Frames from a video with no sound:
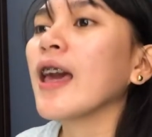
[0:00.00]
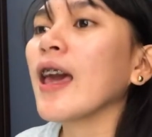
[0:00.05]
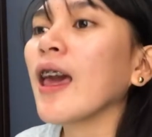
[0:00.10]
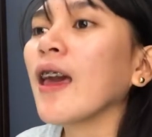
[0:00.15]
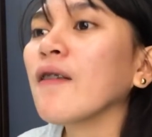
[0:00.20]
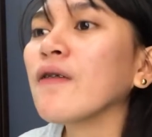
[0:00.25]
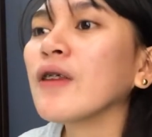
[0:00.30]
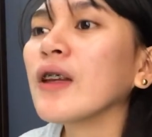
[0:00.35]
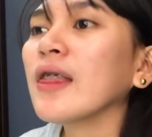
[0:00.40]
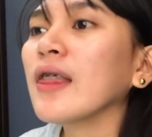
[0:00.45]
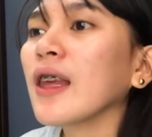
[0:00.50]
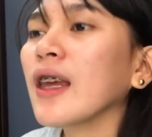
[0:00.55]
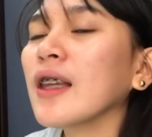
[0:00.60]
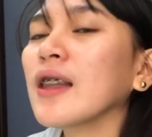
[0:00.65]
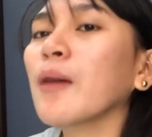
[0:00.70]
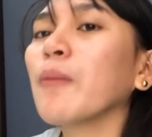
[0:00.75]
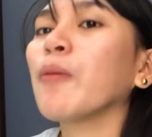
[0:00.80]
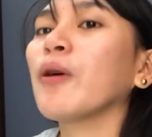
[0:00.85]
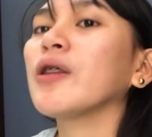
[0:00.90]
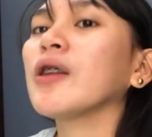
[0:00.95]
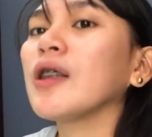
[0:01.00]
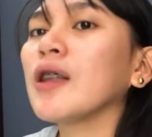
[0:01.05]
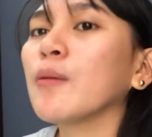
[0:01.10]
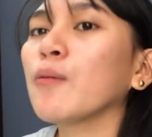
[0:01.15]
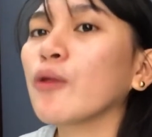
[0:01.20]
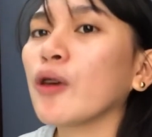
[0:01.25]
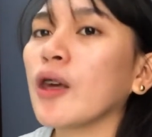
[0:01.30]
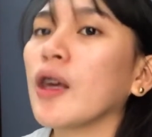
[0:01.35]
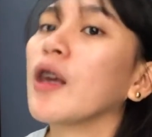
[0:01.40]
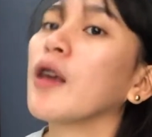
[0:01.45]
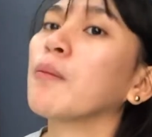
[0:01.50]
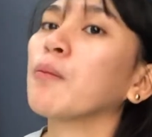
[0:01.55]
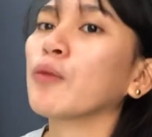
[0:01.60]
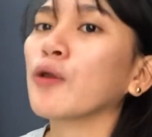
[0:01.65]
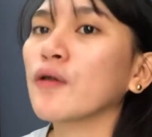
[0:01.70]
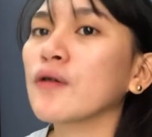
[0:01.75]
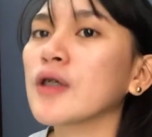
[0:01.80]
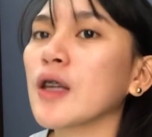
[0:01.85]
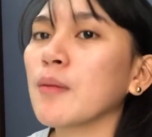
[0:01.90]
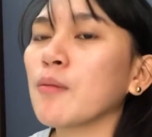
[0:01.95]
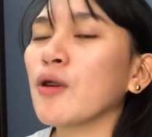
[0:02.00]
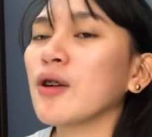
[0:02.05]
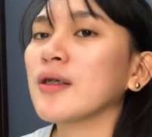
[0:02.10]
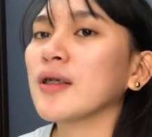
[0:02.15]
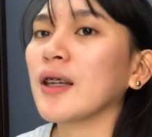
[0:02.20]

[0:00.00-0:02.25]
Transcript: Everything na pwede ni mo i-improve sa imuha